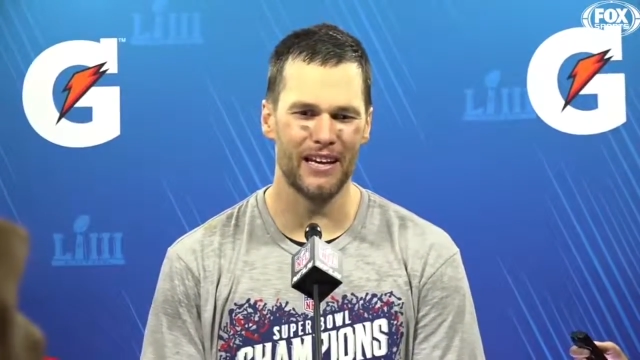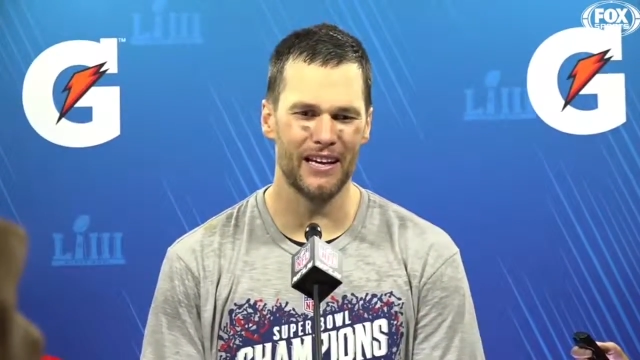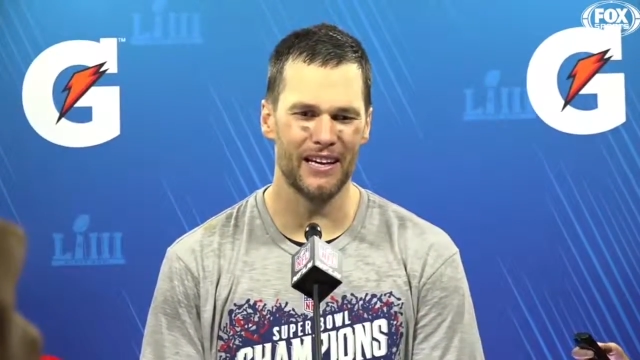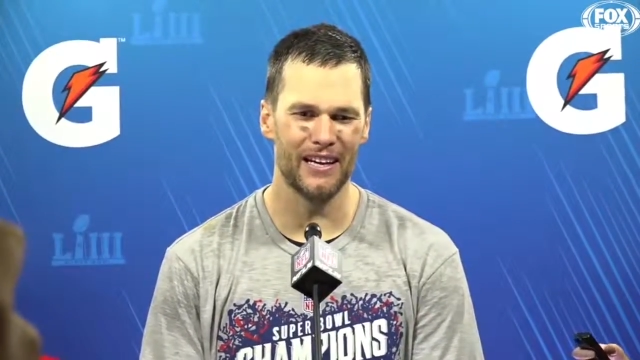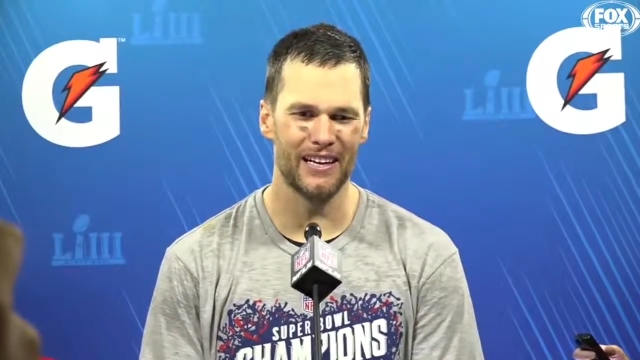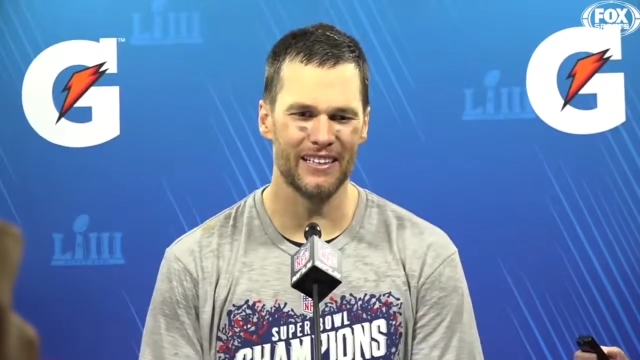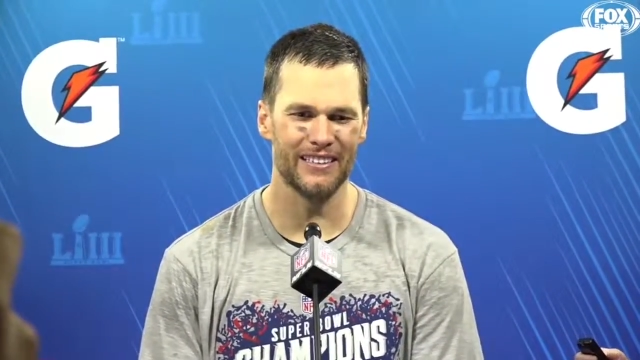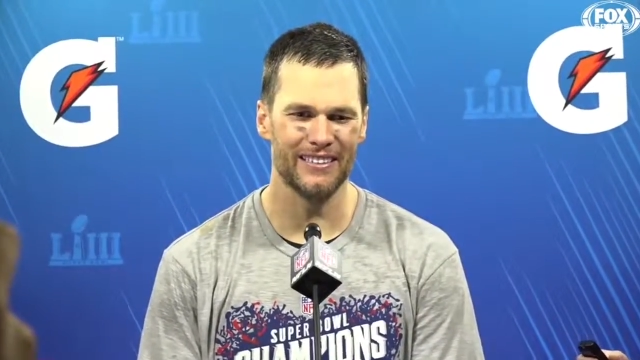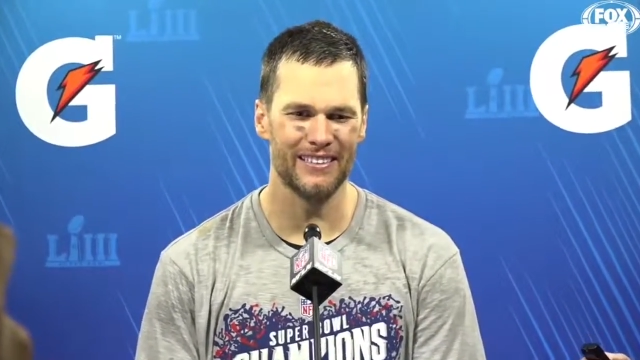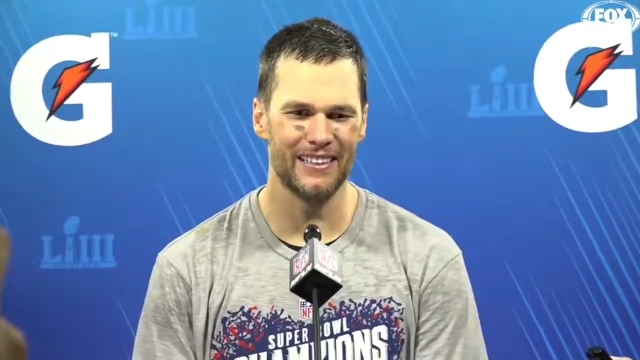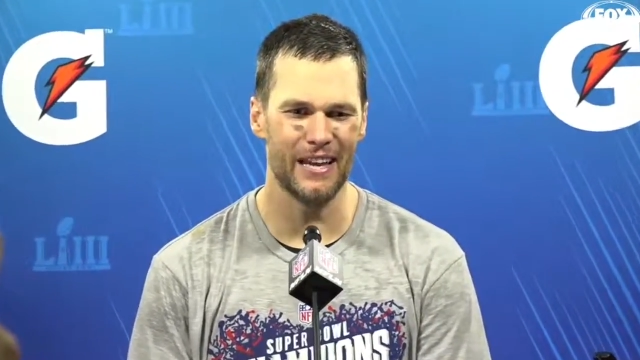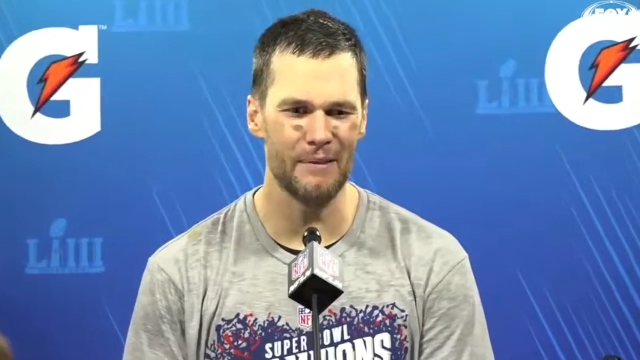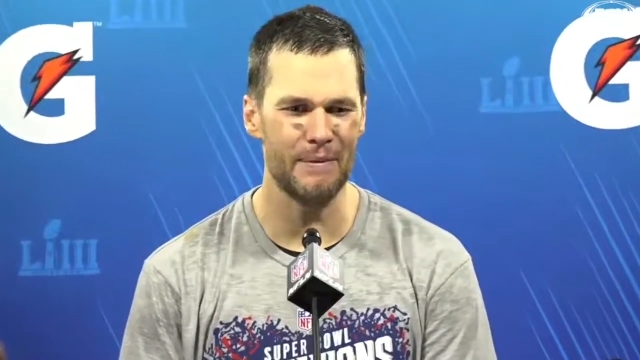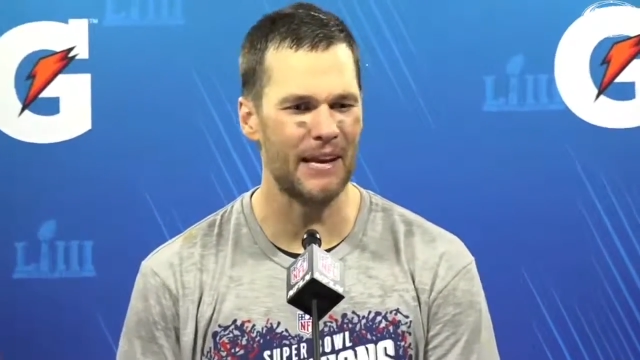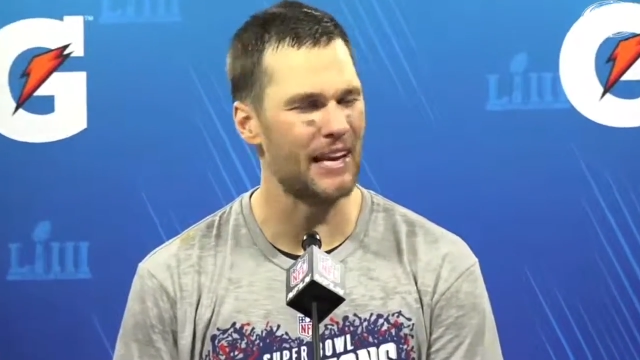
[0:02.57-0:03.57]
pay gap
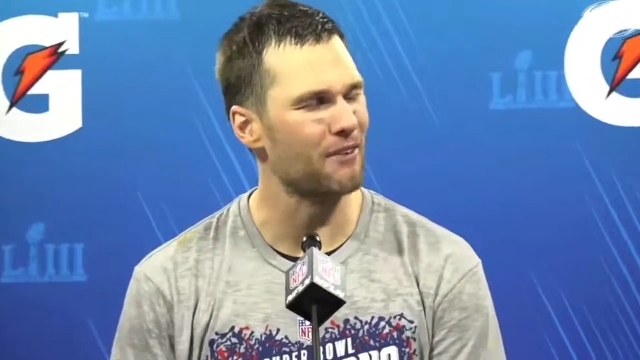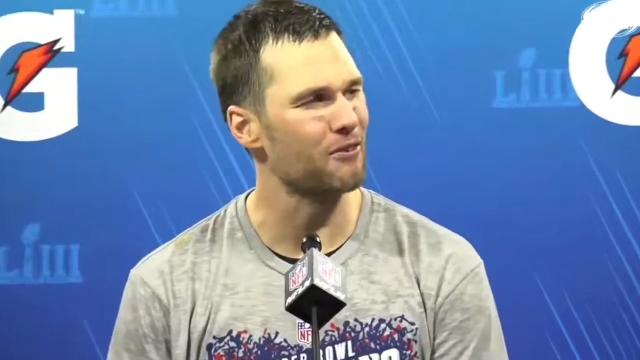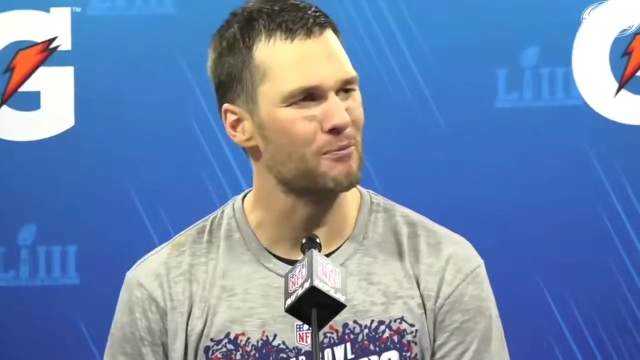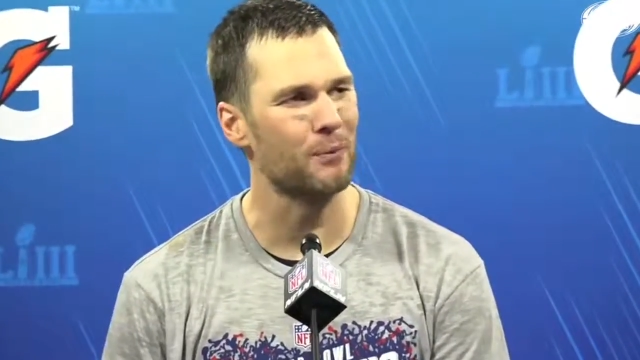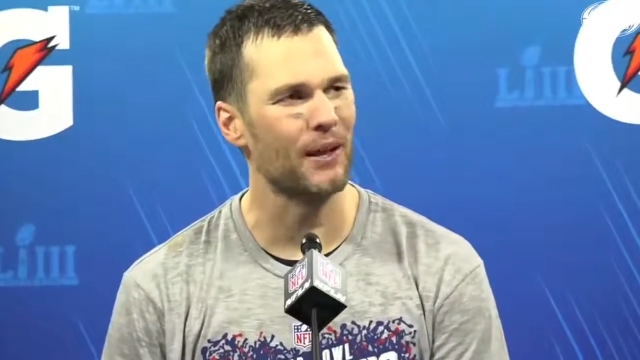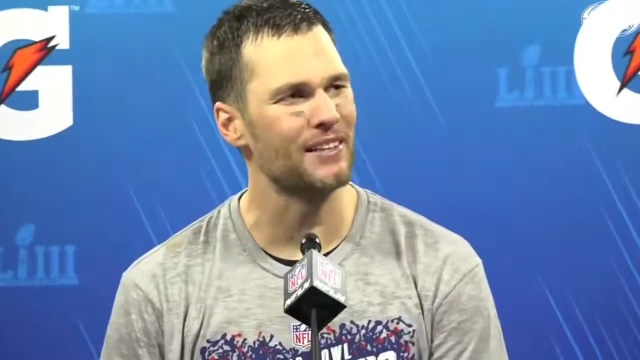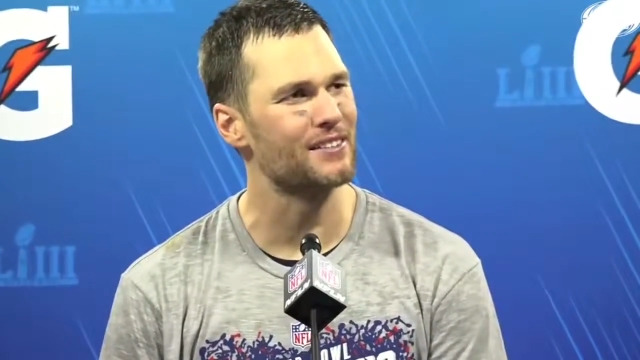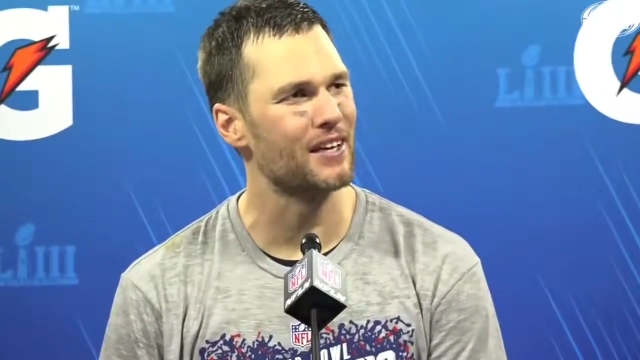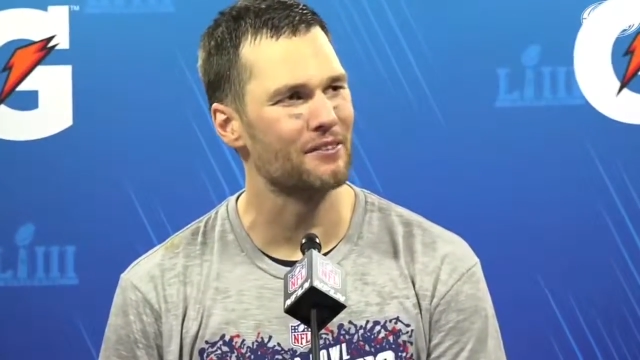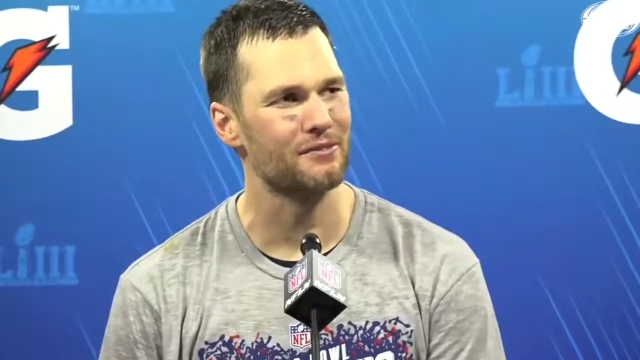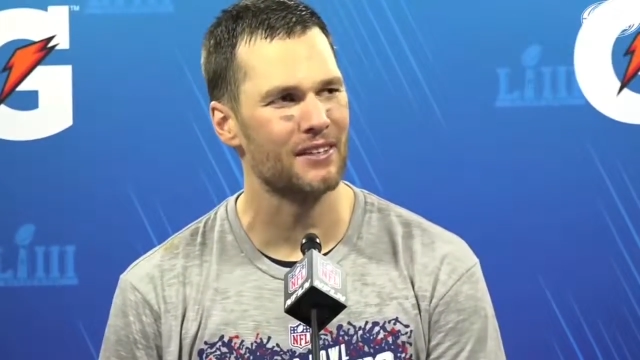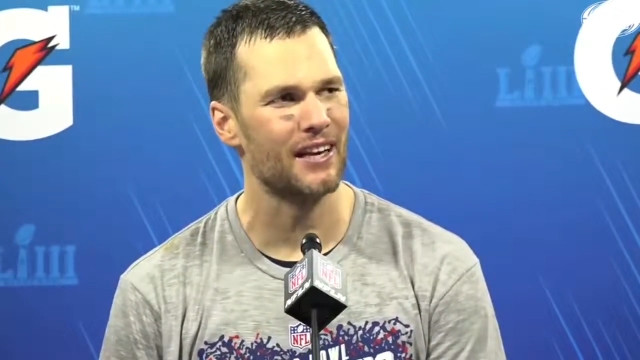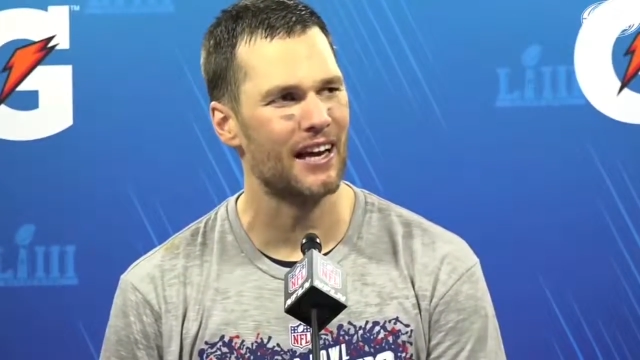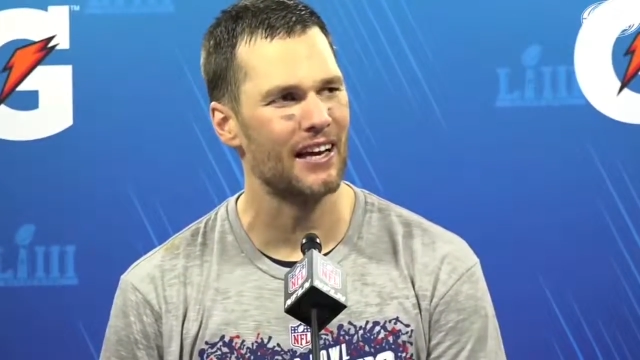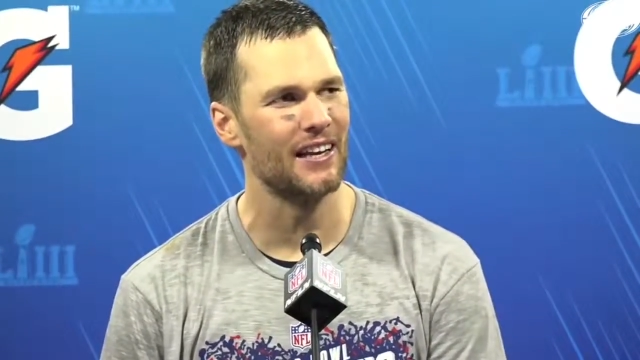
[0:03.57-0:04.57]
between the top and
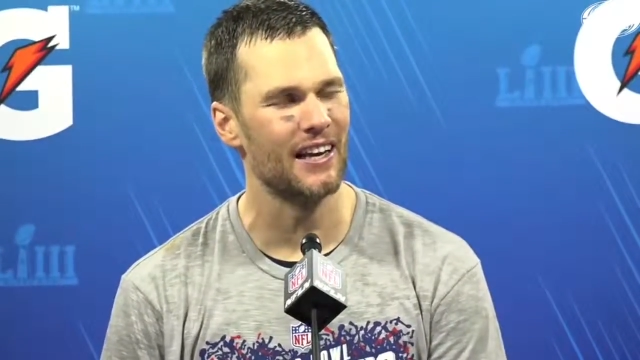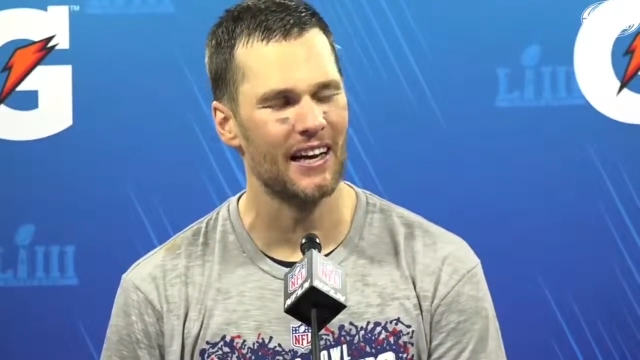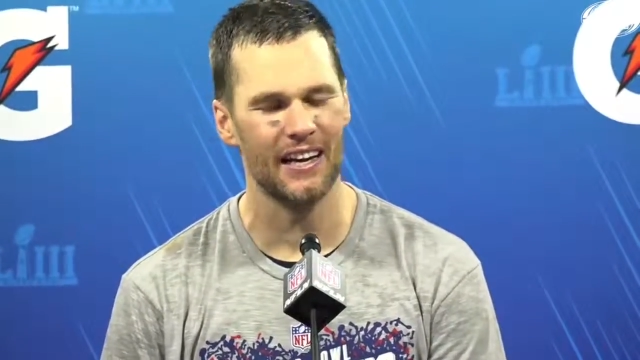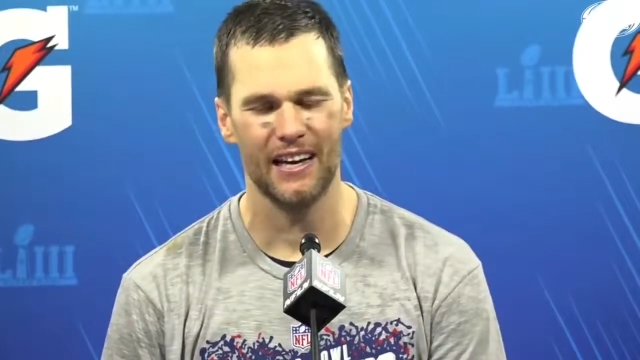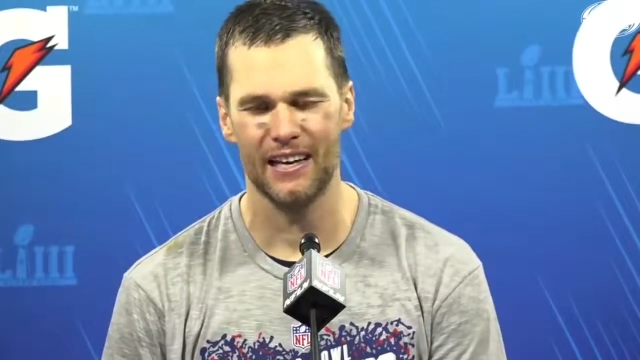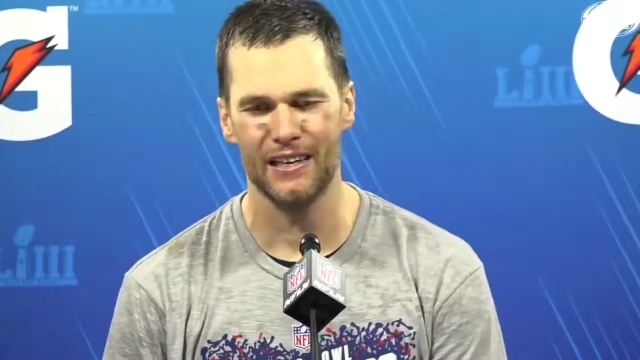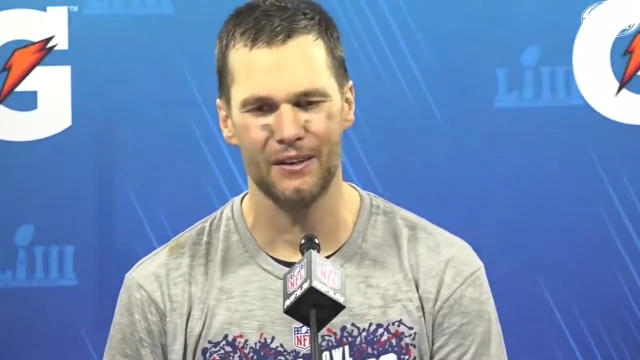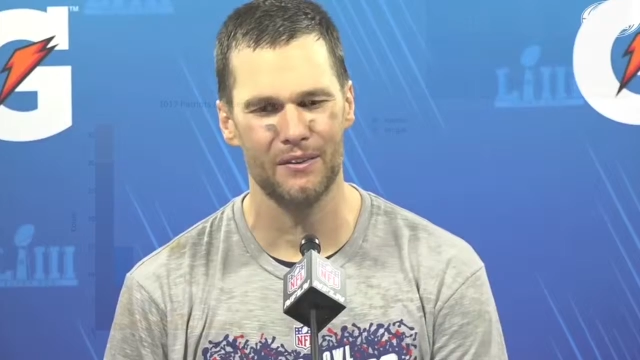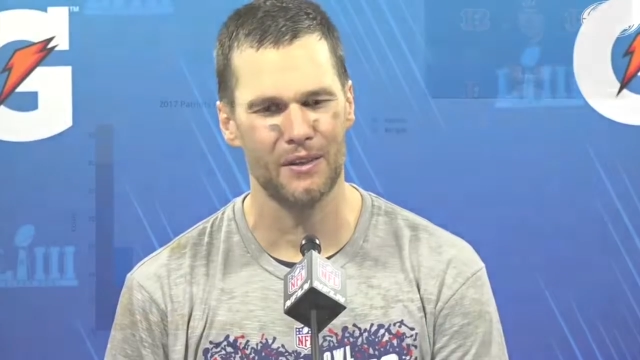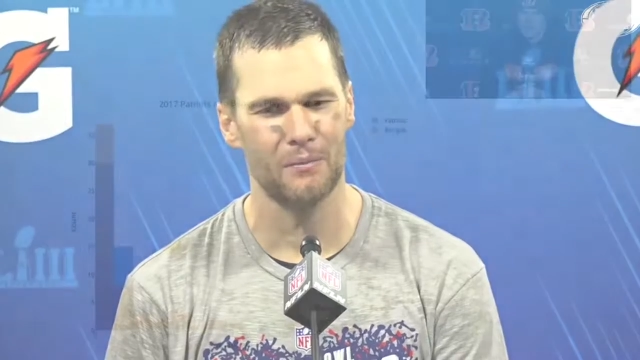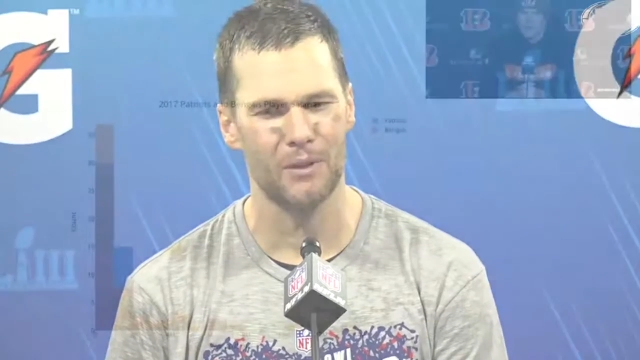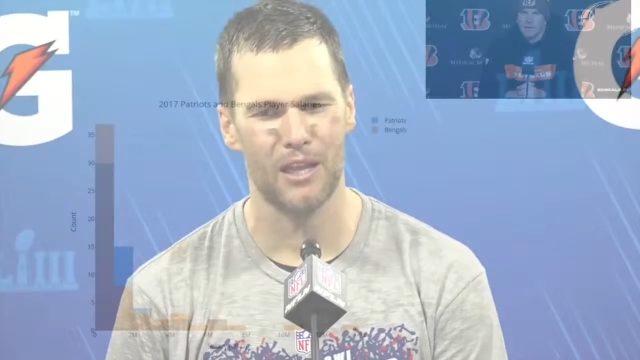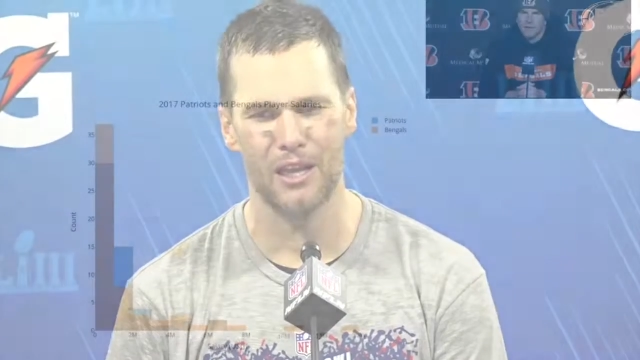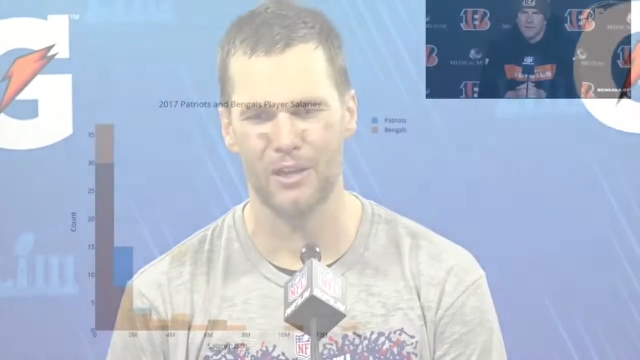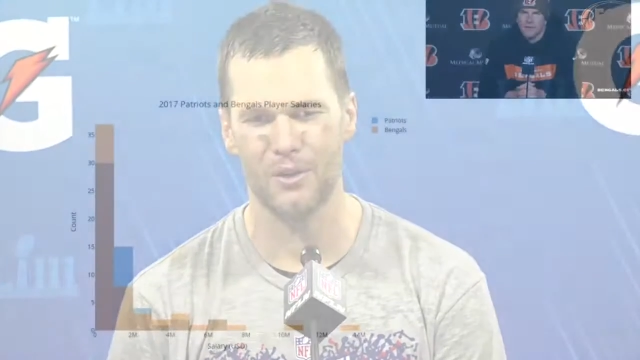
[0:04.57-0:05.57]
bottom earning players.